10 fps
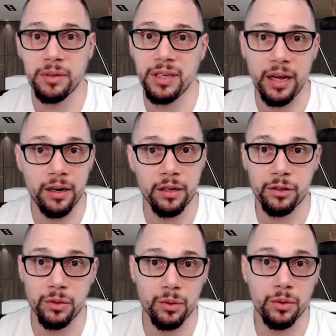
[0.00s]
a side
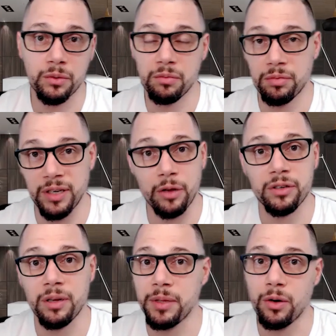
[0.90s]
hustle, or sell
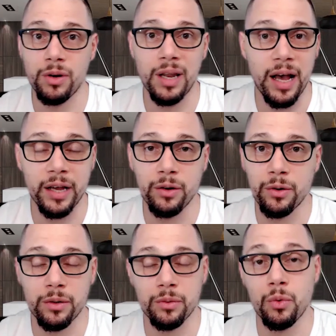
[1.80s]
something online
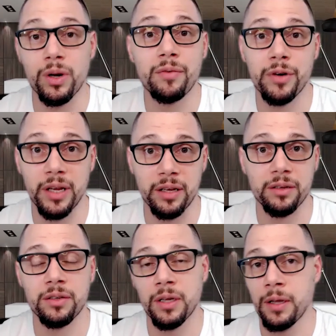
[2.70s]
or whatever it
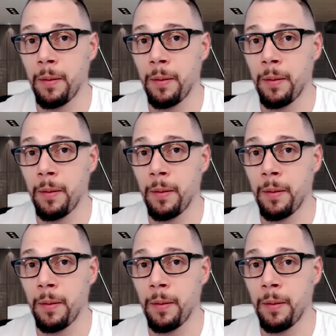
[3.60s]
is,